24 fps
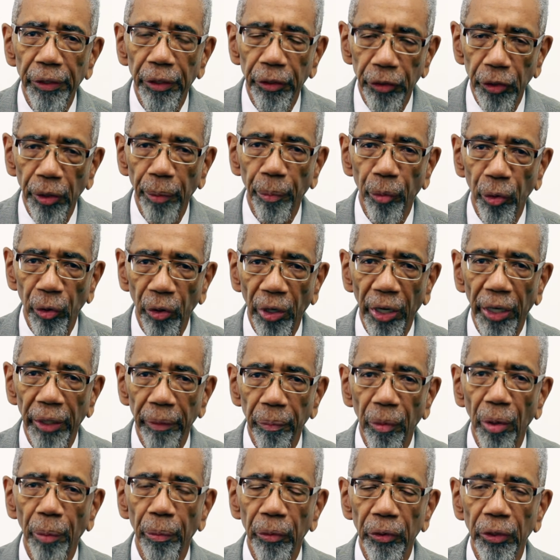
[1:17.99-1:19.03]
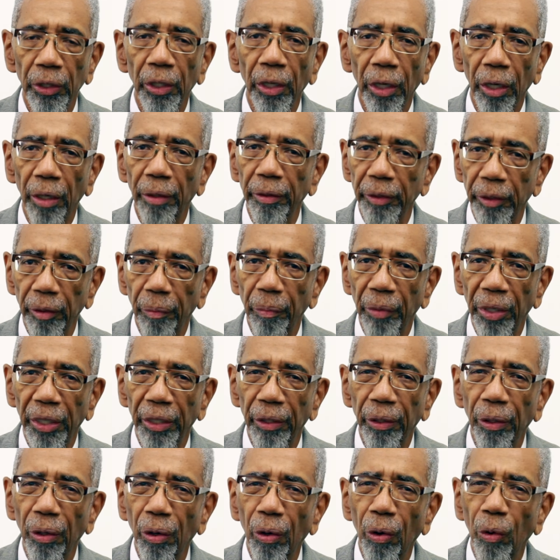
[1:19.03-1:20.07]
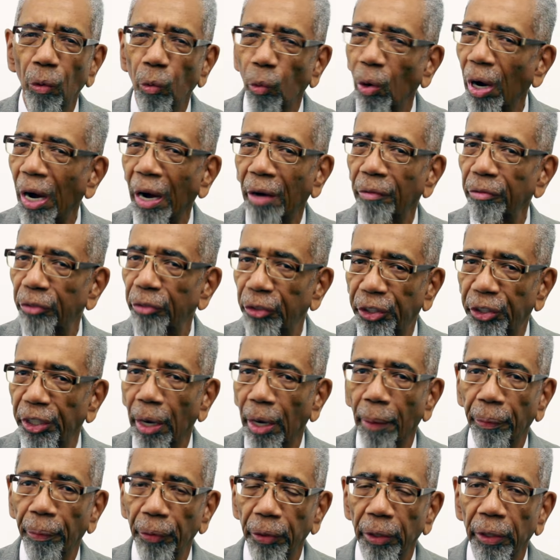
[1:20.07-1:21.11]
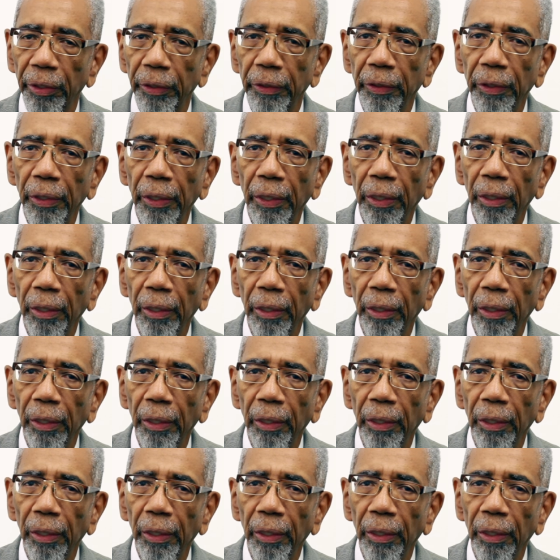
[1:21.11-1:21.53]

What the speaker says: the Democratic members of the committee, where I've championed